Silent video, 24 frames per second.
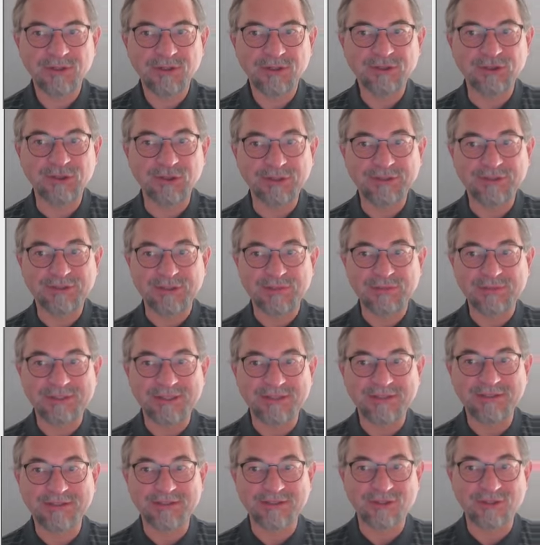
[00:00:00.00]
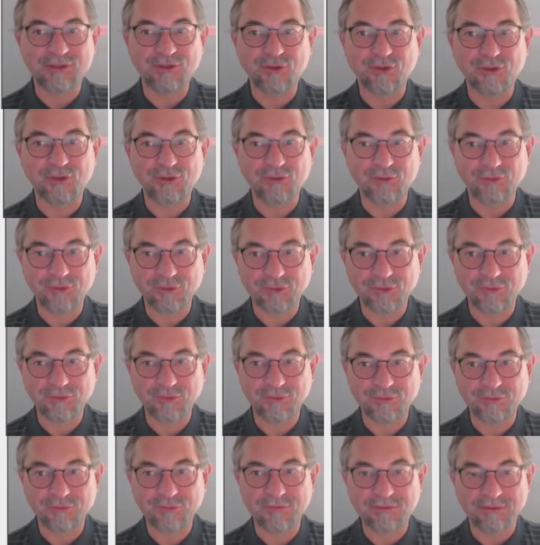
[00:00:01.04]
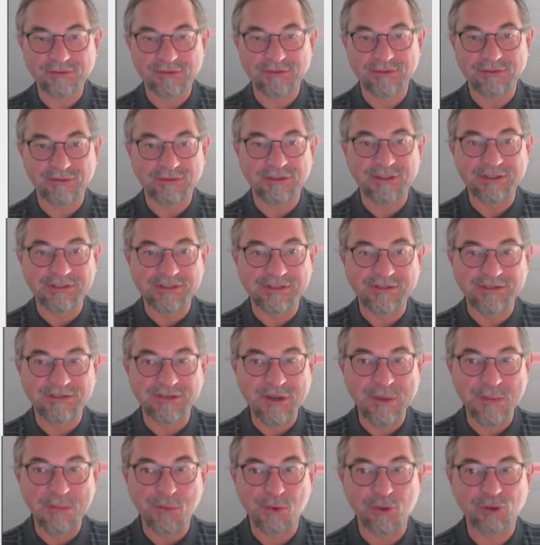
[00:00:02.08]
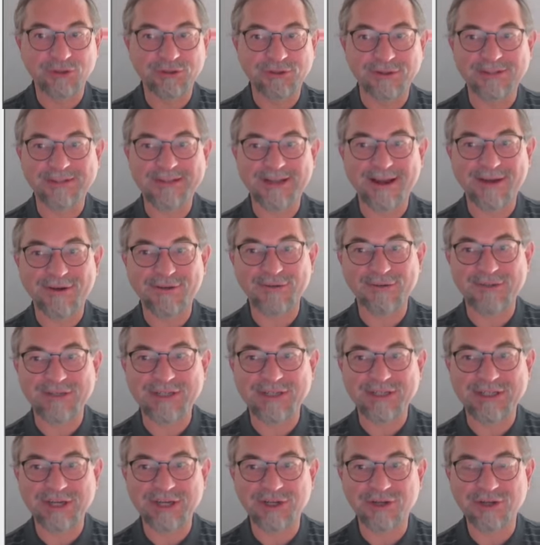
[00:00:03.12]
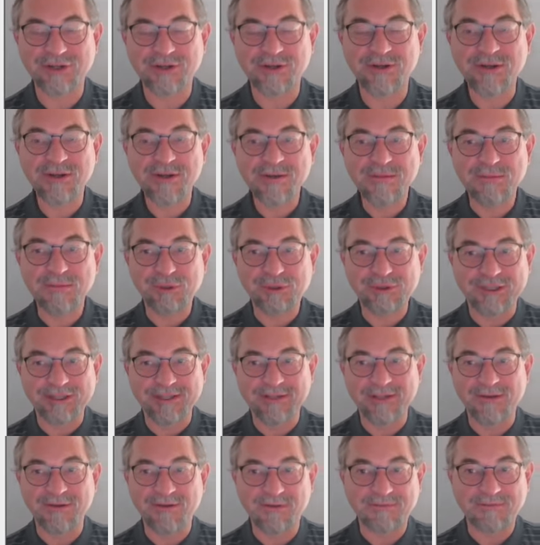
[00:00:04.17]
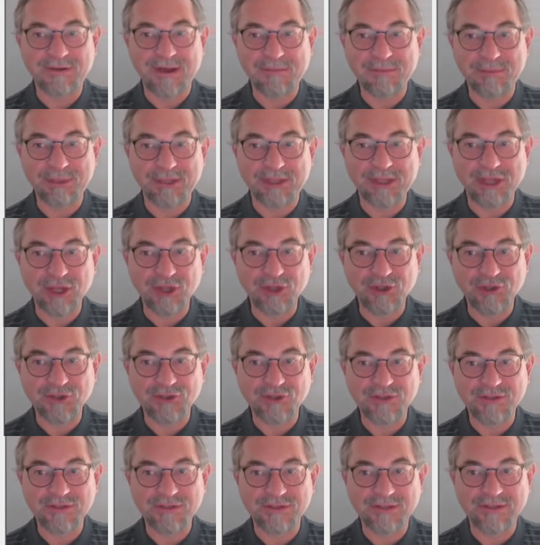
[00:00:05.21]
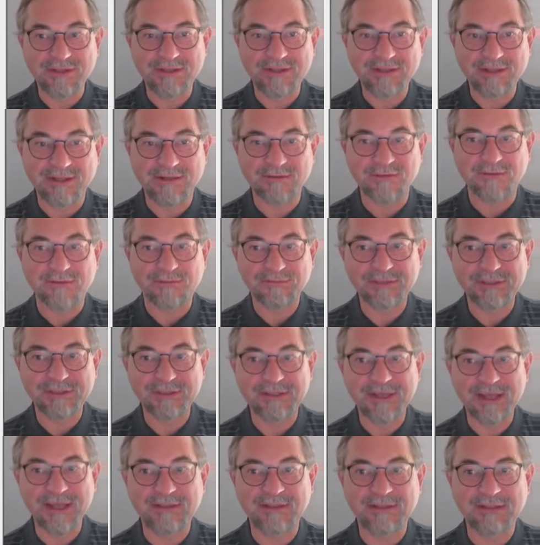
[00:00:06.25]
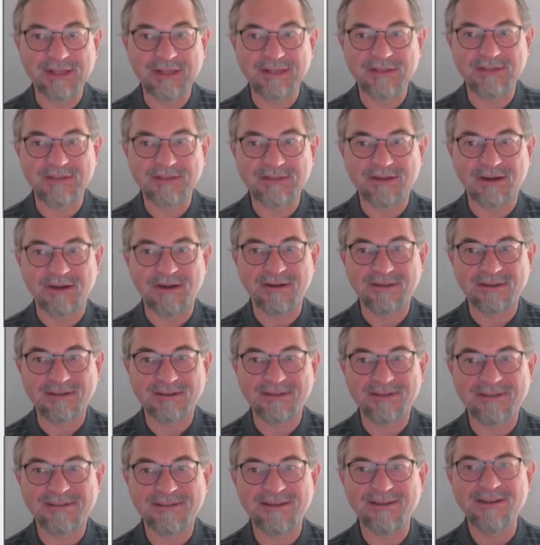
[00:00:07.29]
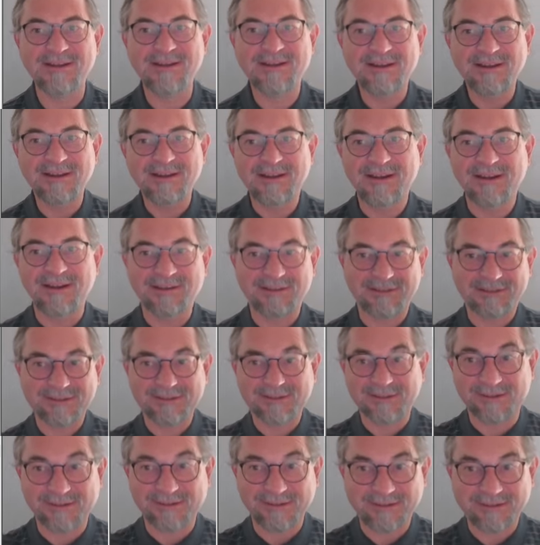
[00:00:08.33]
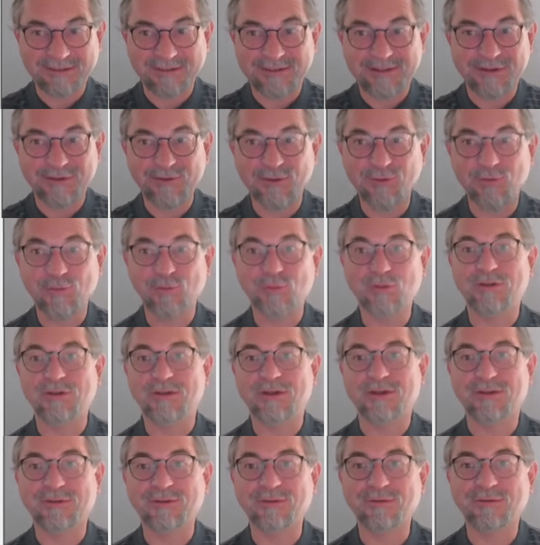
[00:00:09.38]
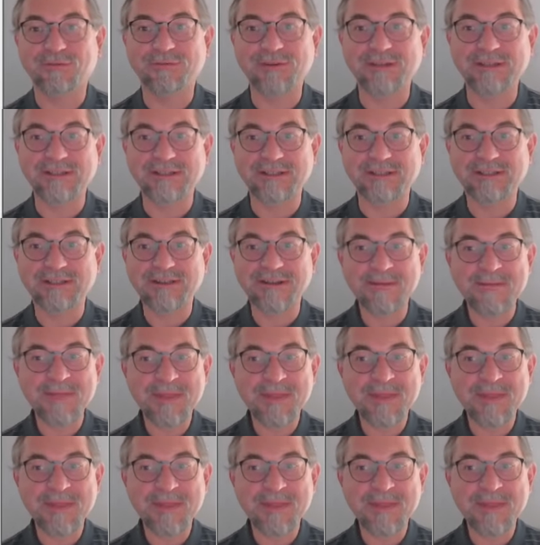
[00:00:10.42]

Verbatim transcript: So in some sense, this could also, this, this is an important characterization, but thinking of applications instead of seeing these sites as sites that you would like to visit,